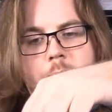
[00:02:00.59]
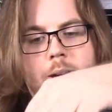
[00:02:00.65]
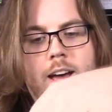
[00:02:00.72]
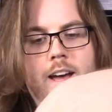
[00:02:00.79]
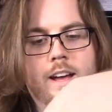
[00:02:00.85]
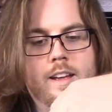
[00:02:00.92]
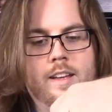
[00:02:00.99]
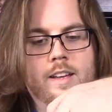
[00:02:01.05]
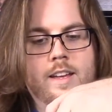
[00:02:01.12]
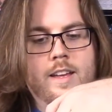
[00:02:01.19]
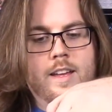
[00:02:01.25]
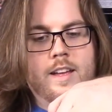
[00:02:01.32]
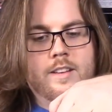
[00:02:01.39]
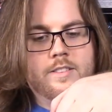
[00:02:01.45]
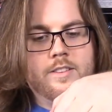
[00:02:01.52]
pack.
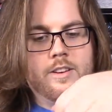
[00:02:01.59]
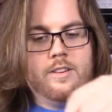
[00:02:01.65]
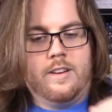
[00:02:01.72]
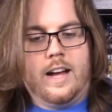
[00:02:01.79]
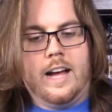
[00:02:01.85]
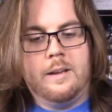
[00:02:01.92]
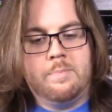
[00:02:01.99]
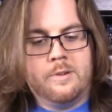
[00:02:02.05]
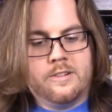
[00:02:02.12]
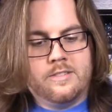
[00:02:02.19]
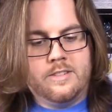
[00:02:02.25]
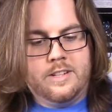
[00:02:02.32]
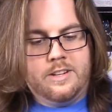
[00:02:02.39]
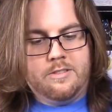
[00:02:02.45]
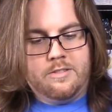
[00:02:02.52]
So I
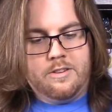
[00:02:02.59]
personally don't